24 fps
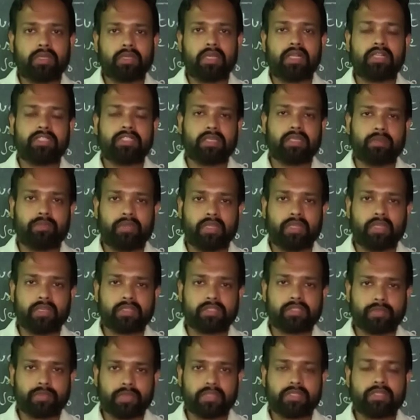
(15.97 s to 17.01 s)
algebraic
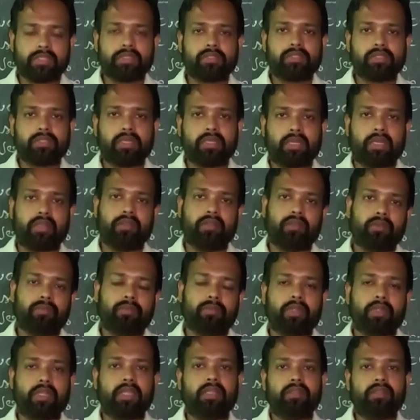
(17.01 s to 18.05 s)
expressions, and your
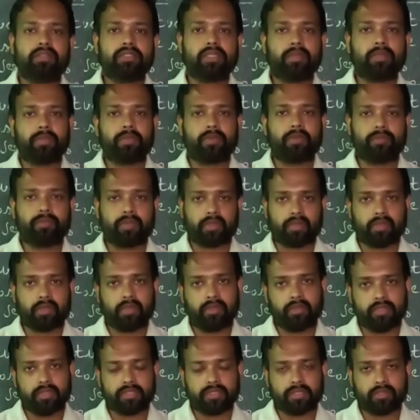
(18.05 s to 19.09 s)
14th chapter,
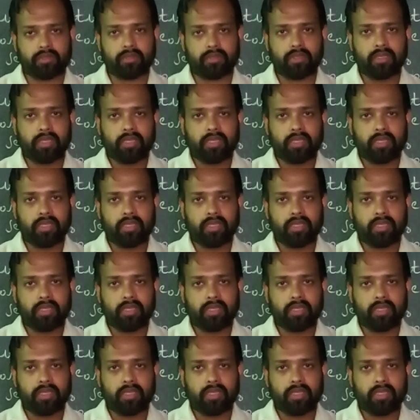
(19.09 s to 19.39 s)
factorization.